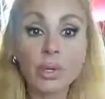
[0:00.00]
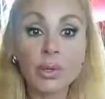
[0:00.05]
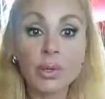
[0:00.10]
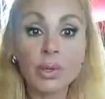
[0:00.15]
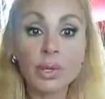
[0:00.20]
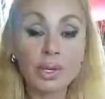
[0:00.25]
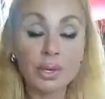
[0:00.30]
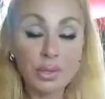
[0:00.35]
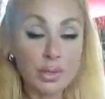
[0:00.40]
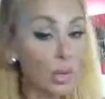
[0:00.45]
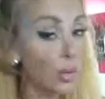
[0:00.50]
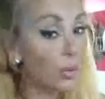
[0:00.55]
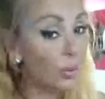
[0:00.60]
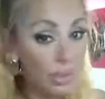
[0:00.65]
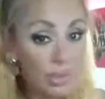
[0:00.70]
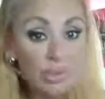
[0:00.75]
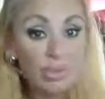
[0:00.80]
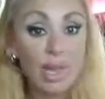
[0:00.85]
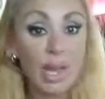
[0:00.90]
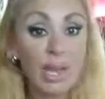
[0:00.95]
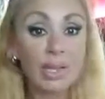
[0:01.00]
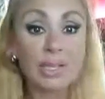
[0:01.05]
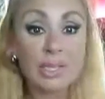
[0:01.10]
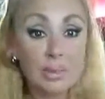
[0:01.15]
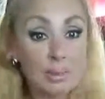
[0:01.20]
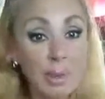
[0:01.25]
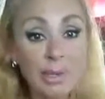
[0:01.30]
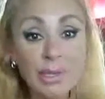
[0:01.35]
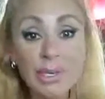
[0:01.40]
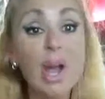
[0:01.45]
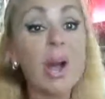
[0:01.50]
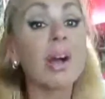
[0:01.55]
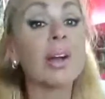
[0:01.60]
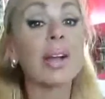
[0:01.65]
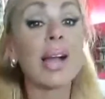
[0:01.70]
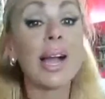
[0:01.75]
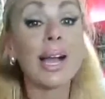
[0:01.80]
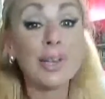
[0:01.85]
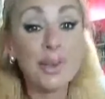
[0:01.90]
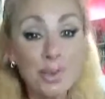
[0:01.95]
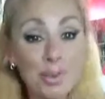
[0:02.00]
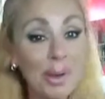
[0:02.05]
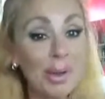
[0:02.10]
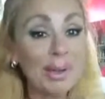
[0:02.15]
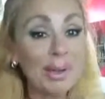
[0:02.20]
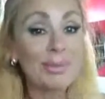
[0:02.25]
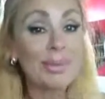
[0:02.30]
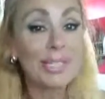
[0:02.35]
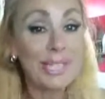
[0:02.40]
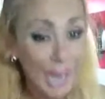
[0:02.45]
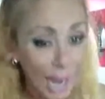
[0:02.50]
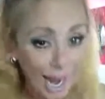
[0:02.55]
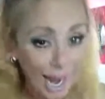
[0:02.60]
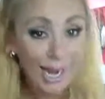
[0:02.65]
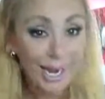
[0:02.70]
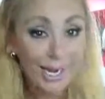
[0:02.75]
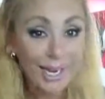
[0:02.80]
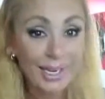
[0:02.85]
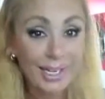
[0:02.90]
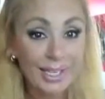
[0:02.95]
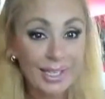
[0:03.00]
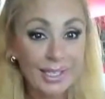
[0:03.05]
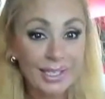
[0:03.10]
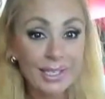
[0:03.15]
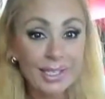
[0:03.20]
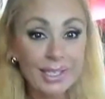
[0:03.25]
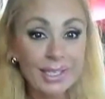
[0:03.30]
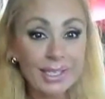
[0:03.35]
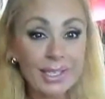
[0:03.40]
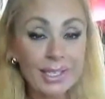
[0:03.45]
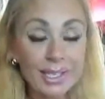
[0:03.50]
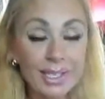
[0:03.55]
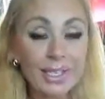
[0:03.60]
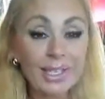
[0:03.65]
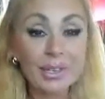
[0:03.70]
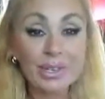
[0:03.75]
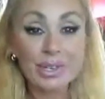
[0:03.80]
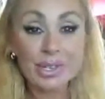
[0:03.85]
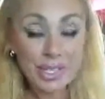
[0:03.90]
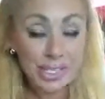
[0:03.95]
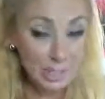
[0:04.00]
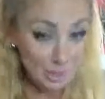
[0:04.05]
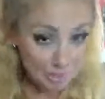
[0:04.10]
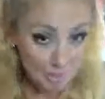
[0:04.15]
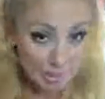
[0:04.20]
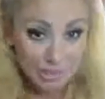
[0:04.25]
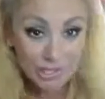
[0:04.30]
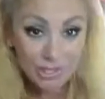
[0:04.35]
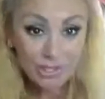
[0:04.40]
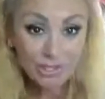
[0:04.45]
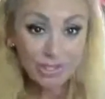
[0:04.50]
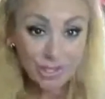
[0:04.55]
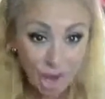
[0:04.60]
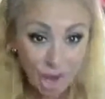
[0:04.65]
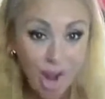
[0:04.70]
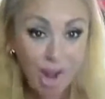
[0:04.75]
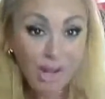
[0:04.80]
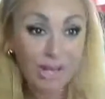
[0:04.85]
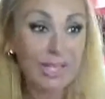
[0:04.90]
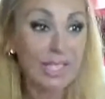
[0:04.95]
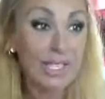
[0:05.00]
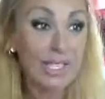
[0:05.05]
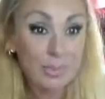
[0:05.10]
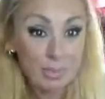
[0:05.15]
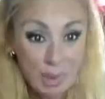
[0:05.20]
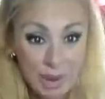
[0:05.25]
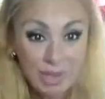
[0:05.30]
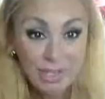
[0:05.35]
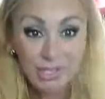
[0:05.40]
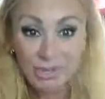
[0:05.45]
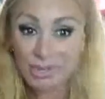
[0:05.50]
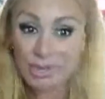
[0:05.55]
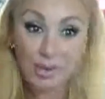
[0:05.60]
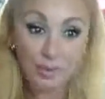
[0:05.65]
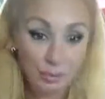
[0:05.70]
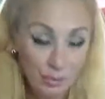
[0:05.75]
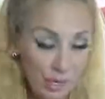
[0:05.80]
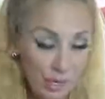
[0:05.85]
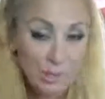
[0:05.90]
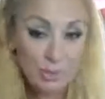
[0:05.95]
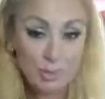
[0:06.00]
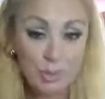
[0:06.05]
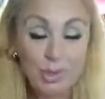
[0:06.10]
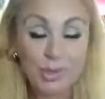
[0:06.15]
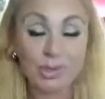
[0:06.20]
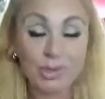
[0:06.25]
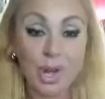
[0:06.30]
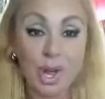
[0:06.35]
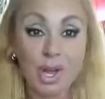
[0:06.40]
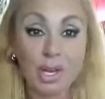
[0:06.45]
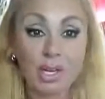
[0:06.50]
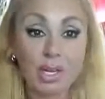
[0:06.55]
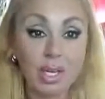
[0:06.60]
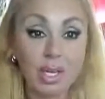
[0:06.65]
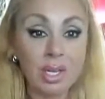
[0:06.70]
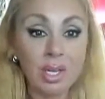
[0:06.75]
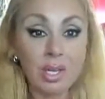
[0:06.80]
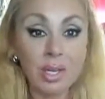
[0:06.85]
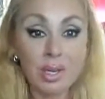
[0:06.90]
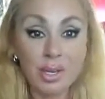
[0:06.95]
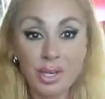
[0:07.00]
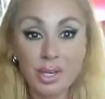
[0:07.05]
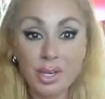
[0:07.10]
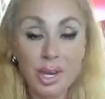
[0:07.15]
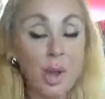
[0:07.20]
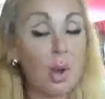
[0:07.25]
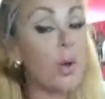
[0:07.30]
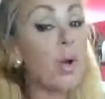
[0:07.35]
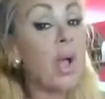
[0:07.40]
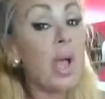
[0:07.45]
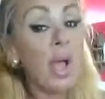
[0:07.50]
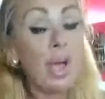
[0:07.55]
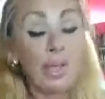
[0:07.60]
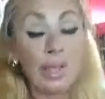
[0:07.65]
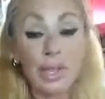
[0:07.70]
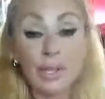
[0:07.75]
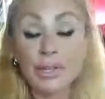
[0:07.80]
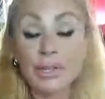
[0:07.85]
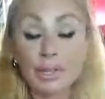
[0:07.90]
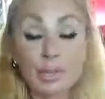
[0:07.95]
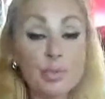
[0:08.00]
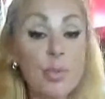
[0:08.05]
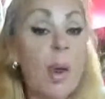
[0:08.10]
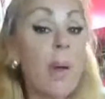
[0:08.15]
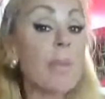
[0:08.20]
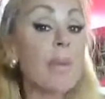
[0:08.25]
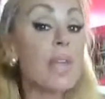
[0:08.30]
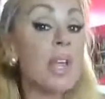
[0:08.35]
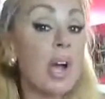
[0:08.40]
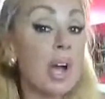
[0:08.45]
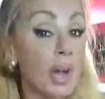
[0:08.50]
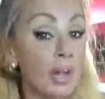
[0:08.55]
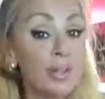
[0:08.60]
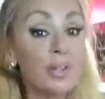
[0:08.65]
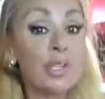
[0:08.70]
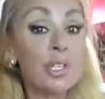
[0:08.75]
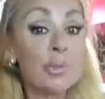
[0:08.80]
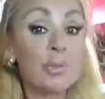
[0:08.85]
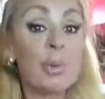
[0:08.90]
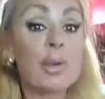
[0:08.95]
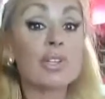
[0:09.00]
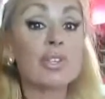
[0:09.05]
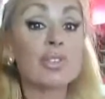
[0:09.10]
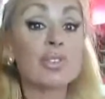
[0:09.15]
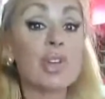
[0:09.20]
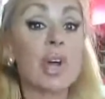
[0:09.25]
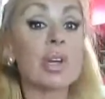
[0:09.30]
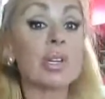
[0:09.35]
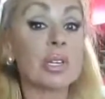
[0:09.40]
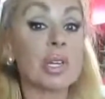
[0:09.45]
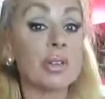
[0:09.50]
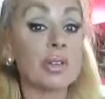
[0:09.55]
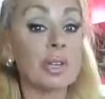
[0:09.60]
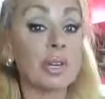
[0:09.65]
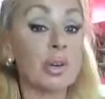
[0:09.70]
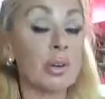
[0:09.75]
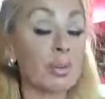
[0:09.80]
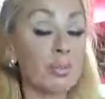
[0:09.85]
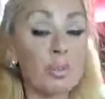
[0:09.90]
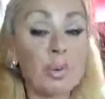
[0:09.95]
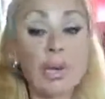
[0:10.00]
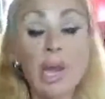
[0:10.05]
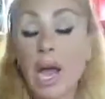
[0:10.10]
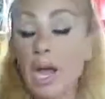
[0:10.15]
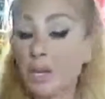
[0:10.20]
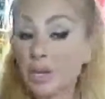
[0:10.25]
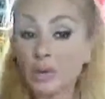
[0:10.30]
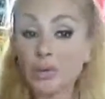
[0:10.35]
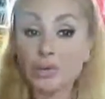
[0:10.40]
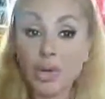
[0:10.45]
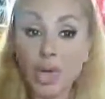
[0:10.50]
do that. This is my dog. I don't want him to die. You know, he's a special dog. He's special. He's a French bulldog. You know, and there's probably other special dogs out there, but I don't